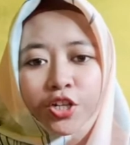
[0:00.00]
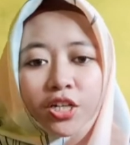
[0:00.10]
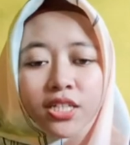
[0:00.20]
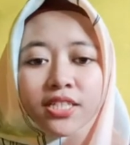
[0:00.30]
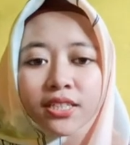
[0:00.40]

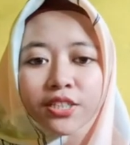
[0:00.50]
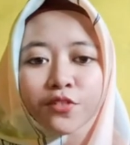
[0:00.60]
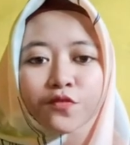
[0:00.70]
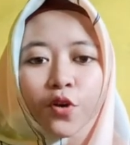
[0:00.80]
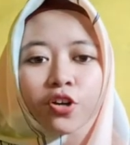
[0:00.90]
diligently
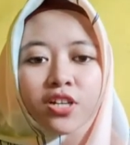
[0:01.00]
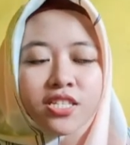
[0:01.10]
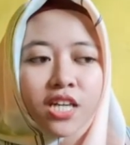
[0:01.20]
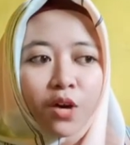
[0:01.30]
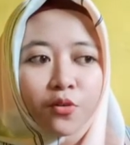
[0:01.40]

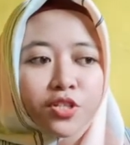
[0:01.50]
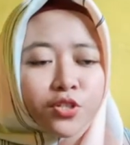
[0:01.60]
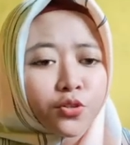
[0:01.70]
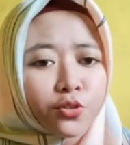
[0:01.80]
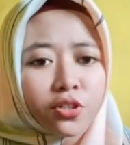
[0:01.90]
focus our
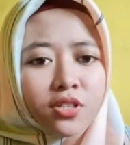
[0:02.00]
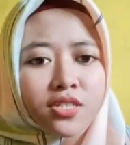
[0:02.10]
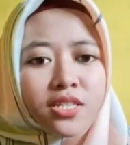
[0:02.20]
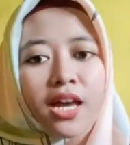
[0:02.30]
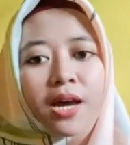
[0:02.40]

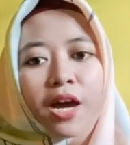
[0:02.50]
schools